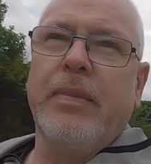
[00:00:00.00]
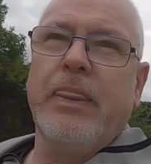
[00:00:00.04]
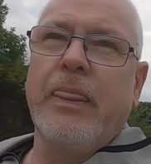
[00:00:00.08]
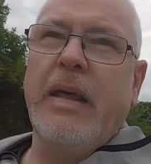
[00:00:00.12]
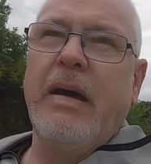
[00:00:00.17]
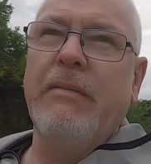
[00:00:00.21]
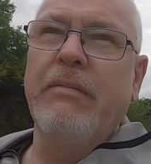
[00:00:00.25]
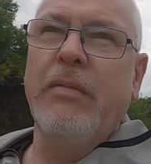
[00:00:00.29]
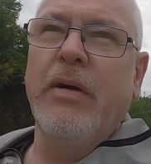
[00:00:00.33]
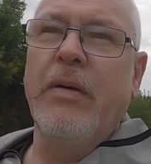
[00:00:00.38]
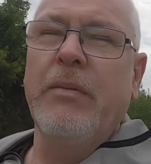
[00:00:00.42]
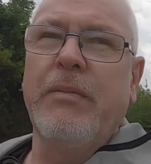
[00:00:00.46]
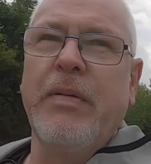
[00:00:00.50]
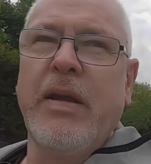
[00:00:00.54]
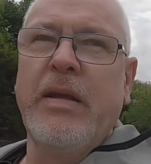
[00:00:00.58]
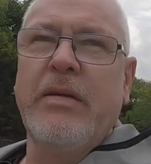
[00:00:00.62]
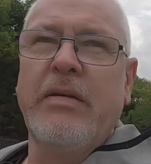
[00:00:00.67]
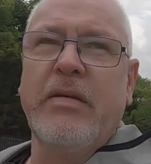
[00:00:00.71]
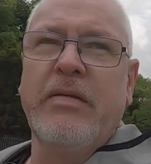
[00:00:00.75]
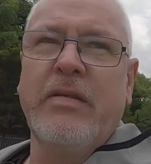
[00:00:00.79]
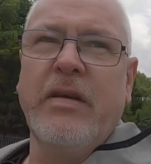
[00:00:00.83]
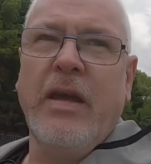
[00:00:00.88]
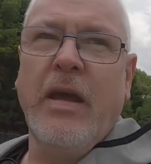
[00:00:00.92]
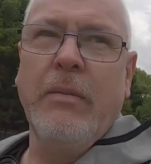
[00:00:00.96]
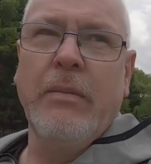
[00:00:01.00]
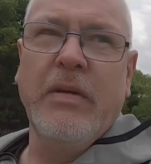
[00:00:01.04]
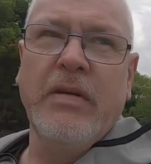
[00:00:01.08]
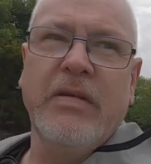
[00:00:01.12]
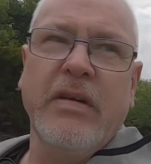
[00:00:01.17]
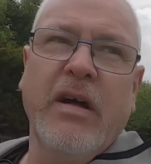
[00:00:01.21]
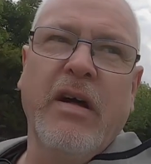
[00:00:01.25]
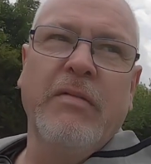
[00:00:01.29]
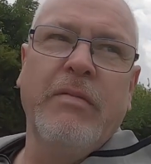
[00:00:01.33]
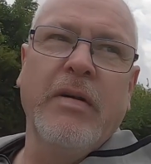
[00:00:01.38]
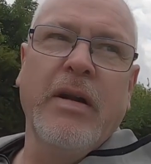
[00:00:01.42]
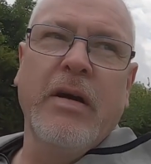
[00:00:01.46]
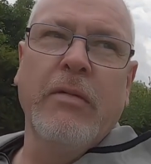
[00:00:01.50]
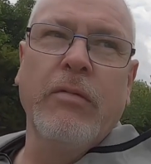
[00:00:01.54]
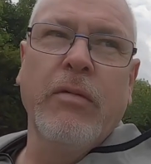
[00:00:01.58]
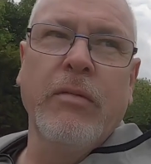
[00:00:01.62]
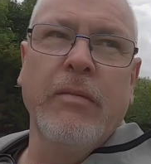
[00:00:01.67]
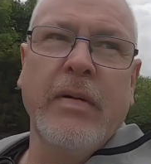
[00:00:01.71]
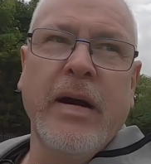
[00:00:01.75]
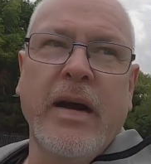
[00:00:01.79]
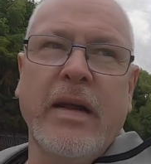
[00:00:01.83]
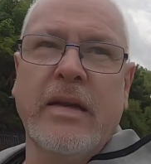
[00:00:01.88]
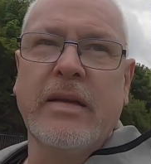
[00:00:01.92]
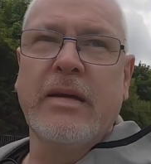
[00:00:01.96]
I've not been to see it myself, but I
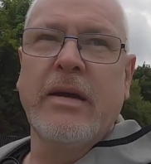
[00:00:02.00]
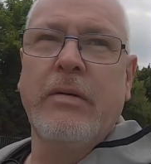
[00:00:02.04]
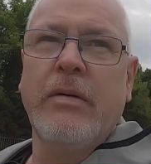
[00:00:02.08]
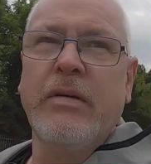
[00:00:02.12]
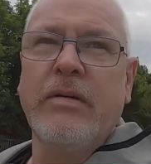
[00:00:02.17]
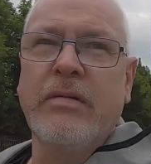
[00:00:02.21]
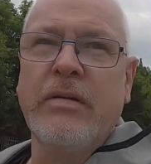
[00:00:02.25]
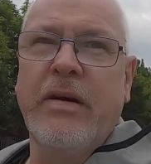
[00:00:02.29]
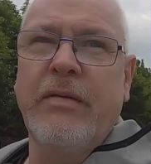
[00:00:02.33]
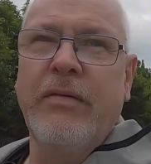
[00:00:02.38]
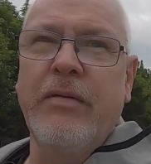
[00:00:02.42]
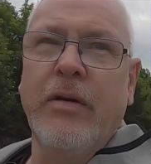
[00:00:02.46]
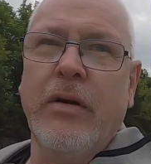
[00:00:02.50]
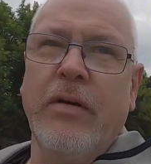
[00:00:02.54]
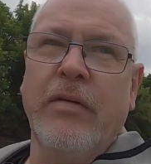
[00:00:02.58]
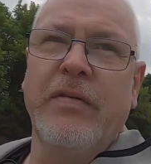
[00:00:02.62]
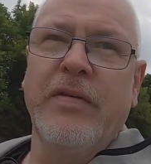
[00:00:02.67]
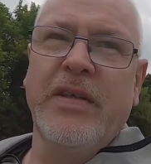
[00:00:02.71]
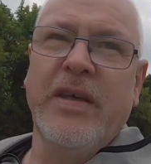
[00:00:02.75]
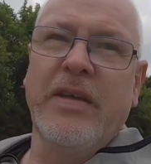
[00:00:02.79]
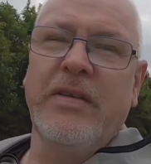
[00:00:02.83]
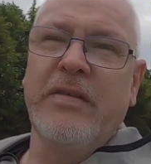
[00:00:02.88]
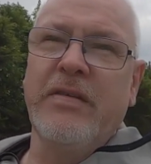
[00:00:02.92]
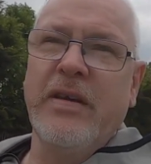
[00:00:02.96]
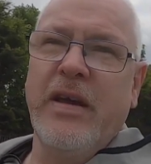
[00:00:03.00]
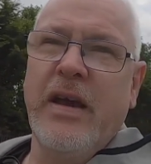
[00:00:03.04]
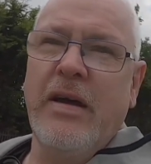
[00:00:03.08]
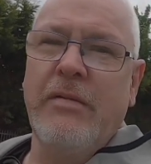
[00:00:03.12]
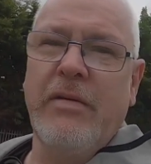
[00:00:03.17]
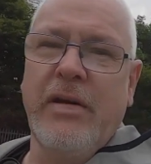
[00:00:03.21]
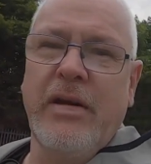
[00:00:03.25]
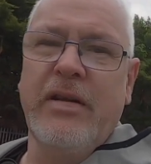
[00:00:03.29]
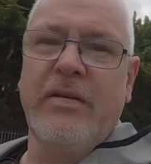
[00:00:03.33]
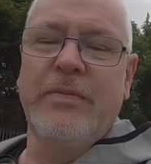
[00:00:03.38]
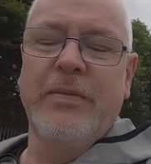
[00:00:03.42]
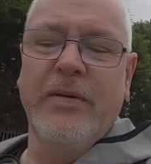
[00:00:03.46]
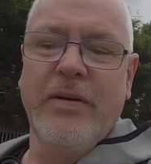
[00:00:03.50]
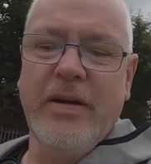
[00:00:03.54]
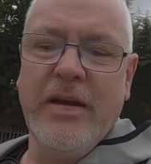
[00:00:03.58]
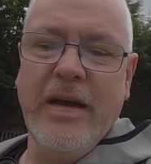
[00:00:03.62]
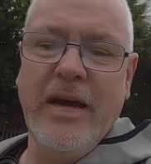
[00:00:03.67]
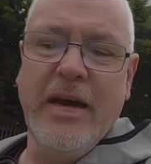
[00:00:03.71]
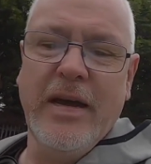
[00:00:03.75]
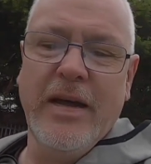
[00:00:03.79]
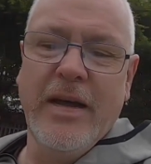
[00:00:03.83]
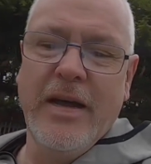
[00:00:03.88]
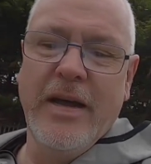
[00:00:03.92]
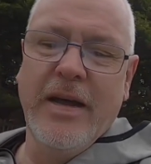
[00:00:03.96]
wouldn't mind going to have a look for this series. But
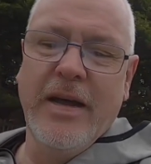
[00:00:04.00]
yeah,